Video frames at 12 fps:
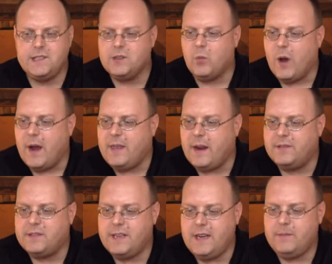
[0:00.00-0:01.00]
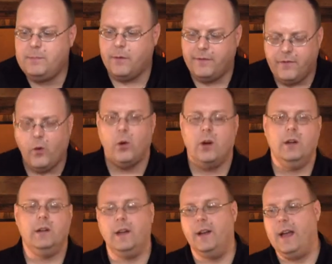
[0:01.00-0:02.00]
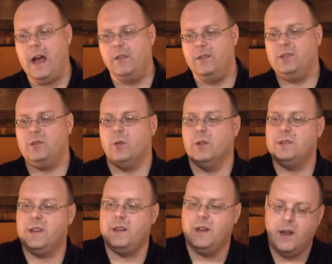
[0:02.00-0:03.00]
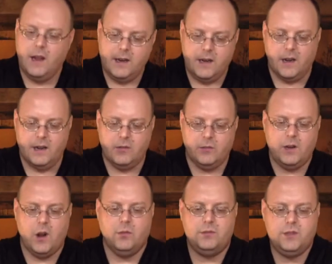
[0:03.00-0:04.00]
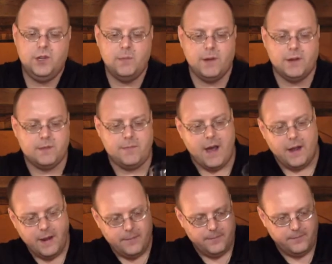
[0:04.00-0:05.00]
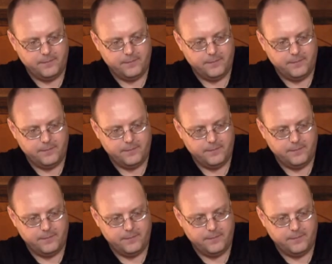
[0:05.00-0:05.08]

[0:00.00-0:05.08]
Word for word: this is a wine that I've seen before uh, out in the stores, and you know I didn't really know too much about it